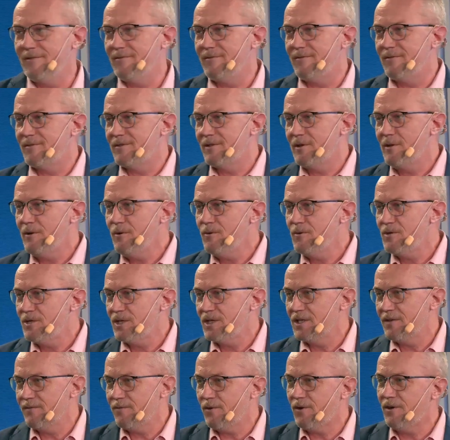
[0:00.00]

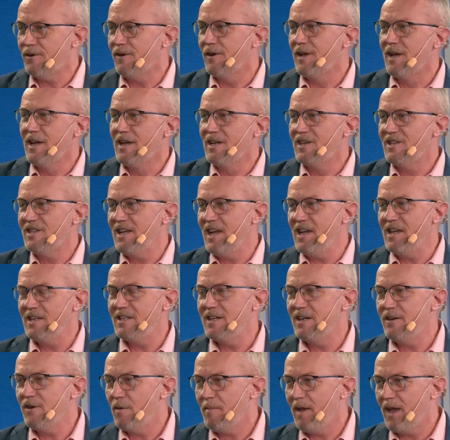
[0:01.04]
solutions for
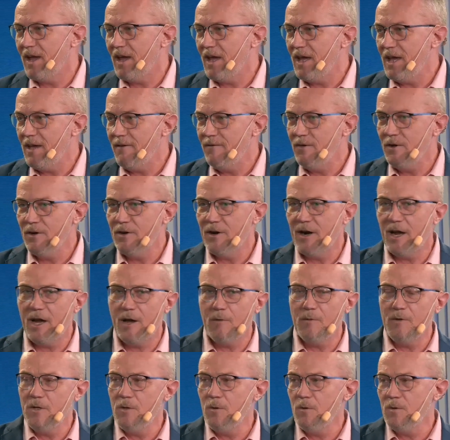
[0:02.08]
changing our behavior, how
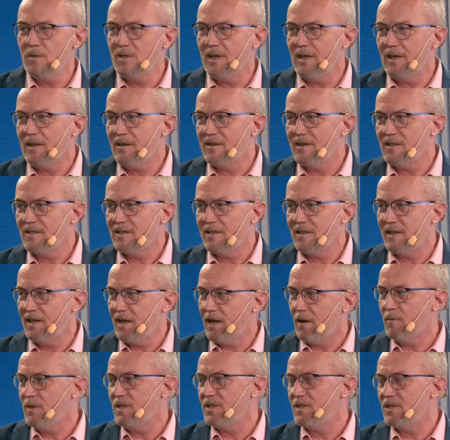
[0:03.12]
we use electricity,
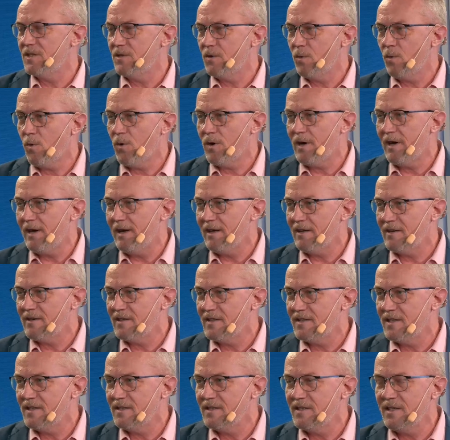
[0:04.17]
how we store
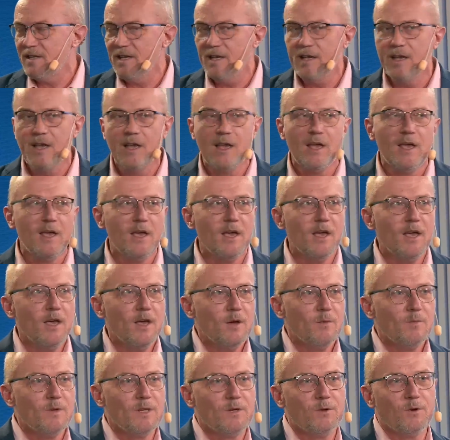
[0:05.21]
electricity.
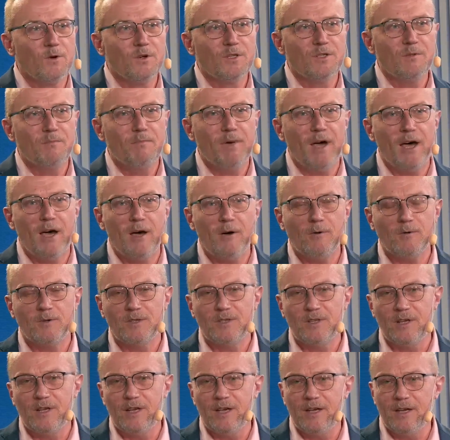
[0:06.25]
We talked about
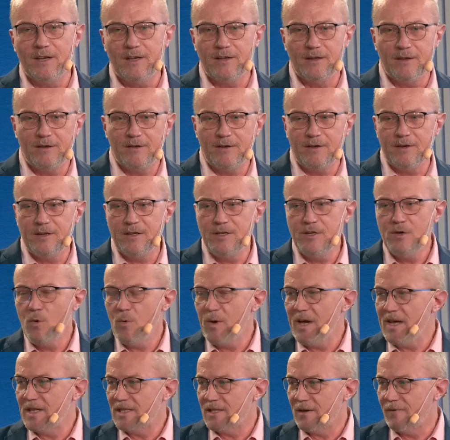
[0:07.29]
new
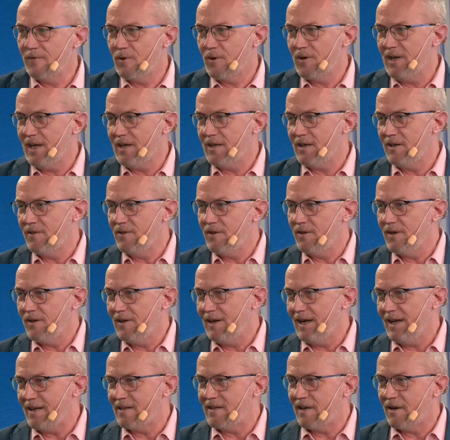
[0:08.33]
ways of connecting the
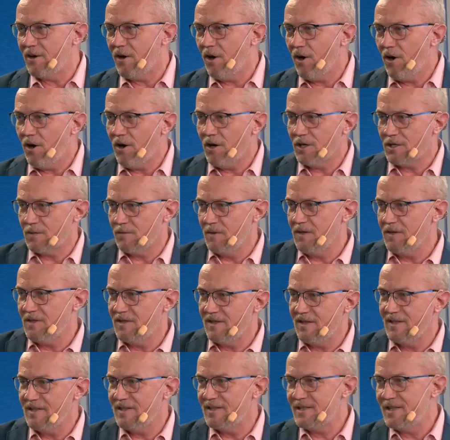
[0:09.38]
electric cars with the
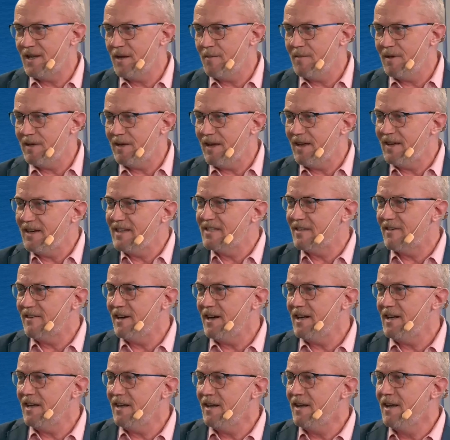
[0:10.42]
system. And it's
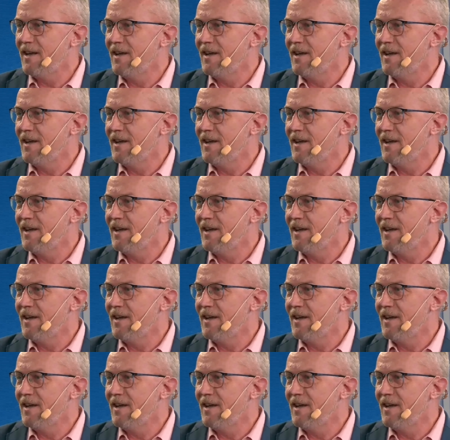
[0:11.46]
really